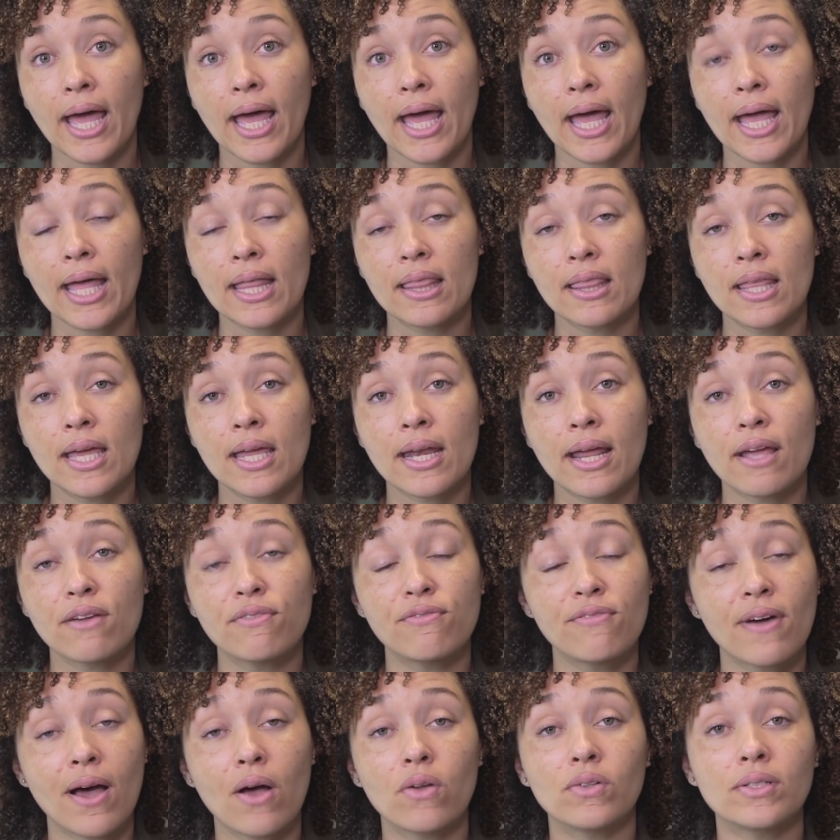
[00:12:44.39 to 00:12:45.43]
And then I
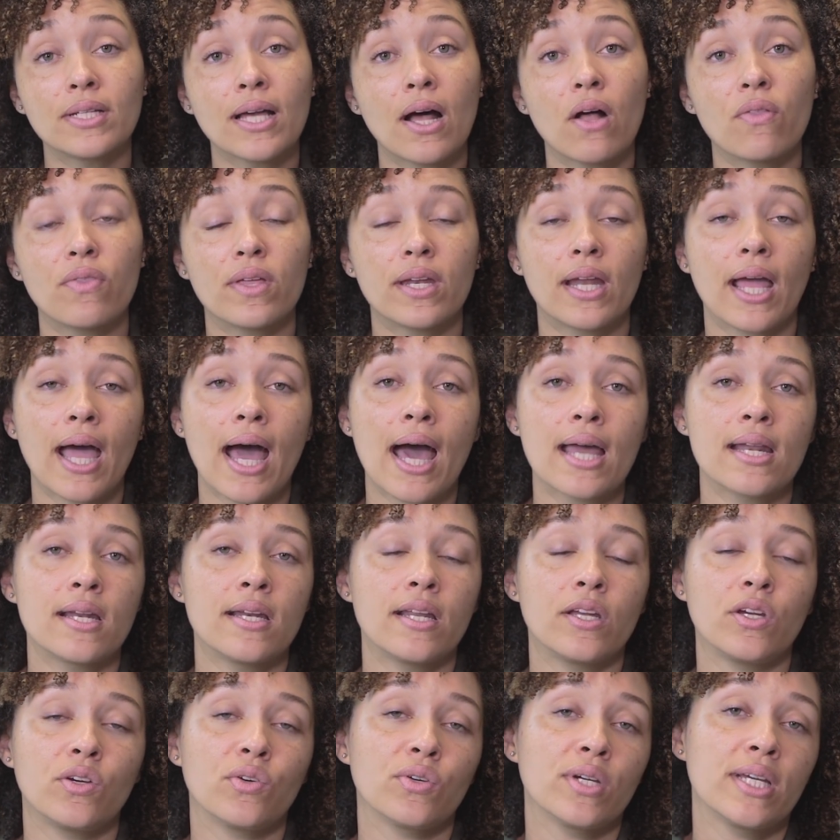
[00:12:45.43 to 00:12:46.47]
found out that it had an
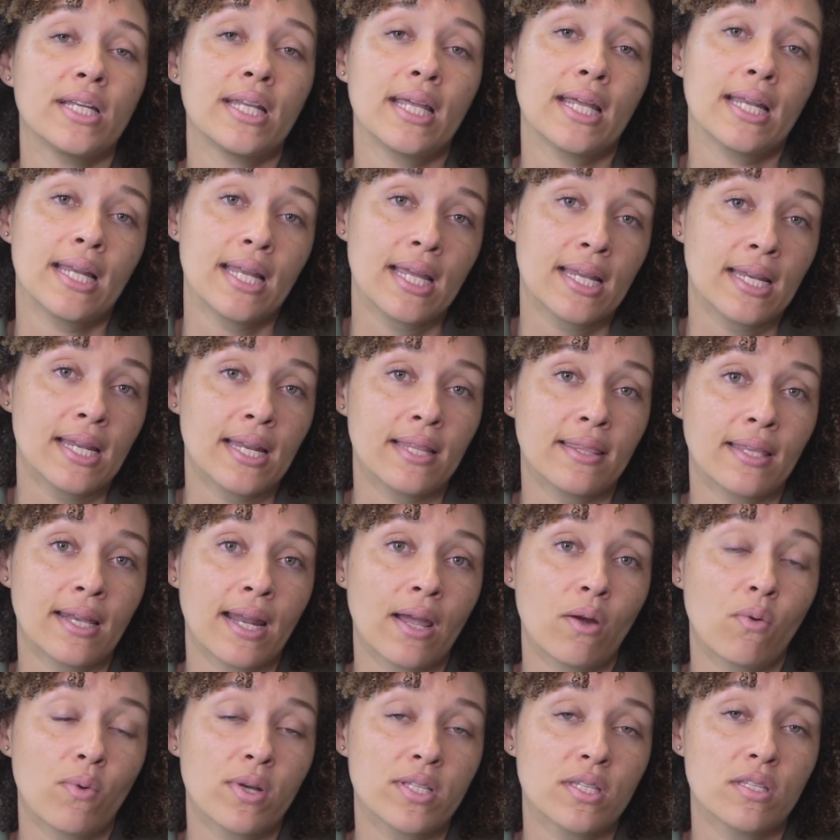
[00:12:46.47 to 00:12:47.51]
ingredient in it that
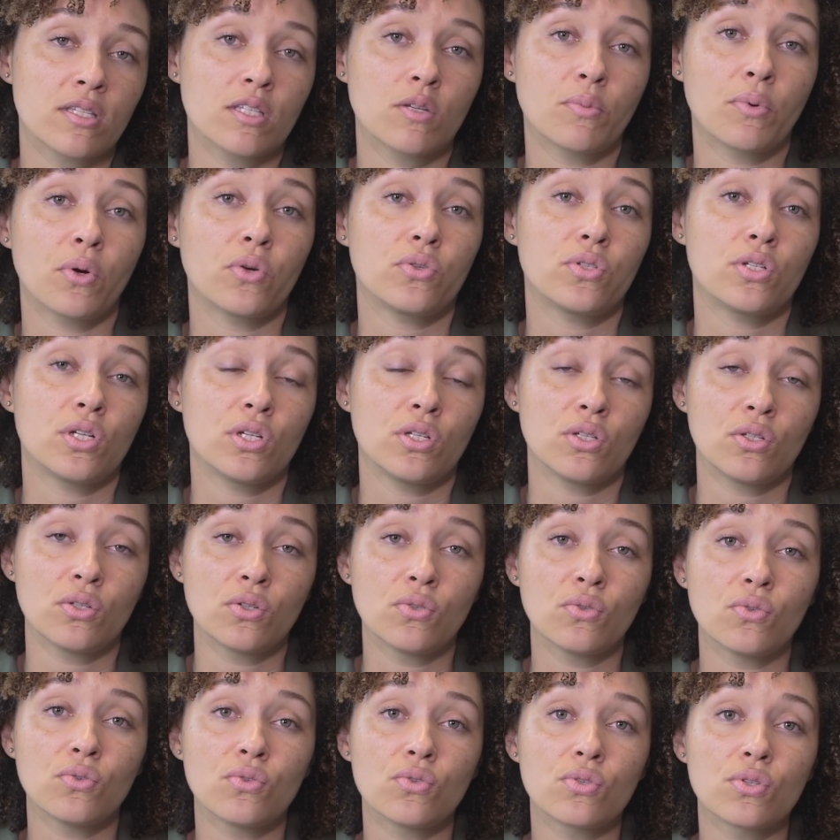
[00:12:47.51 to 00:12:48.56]
I wasn't supposed to
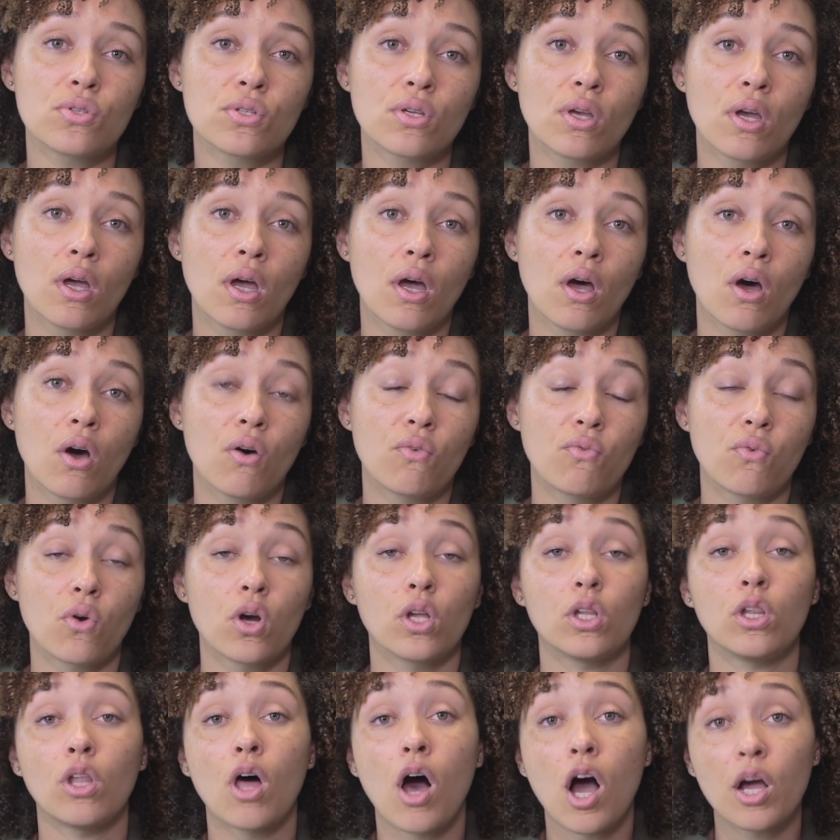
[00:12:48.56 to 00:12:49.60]
use for
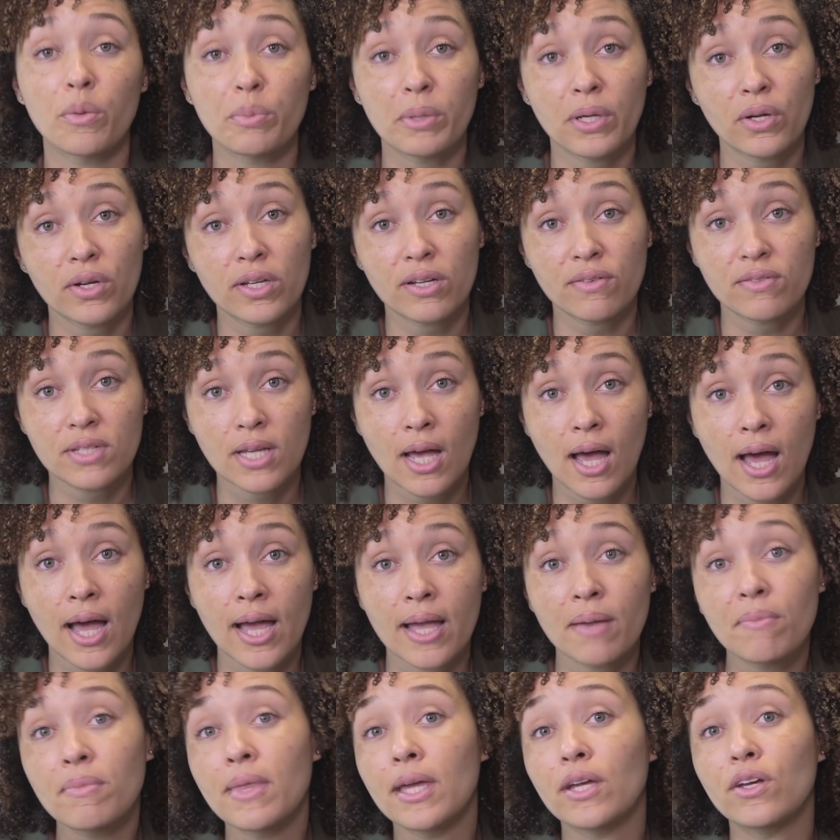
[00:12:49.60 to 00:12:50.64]
a long period of
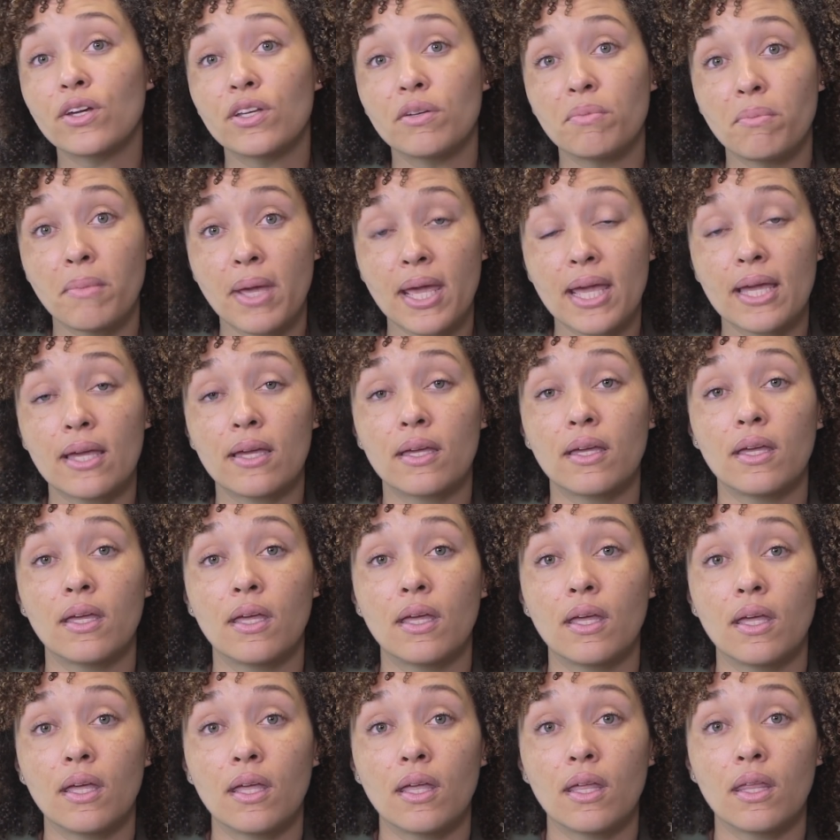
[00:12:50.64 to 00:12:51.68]
time that could make
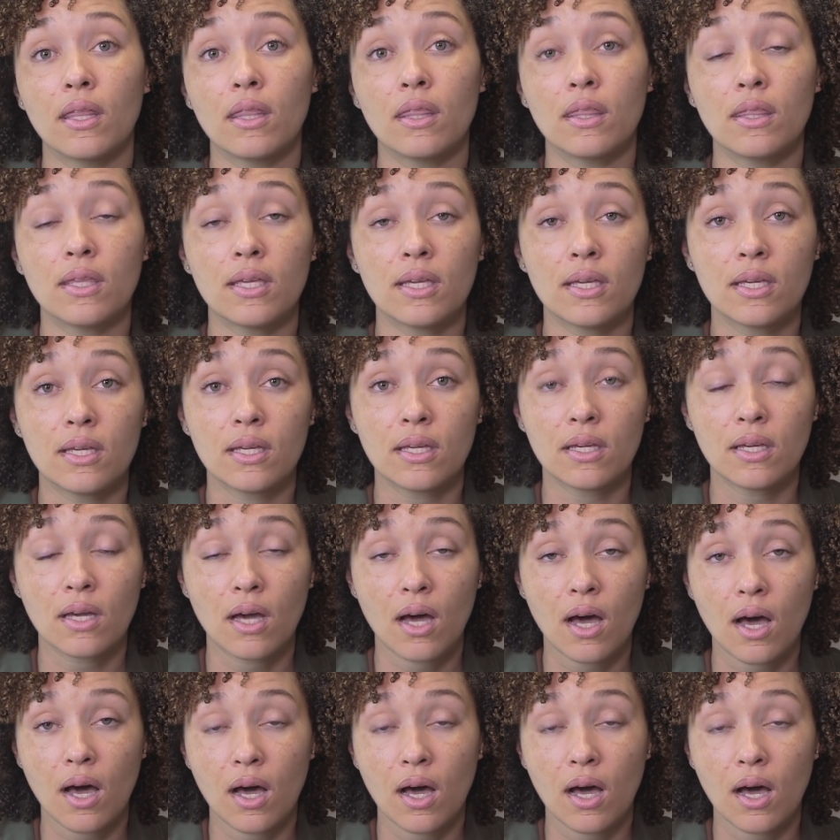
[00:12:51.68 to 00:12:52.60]
the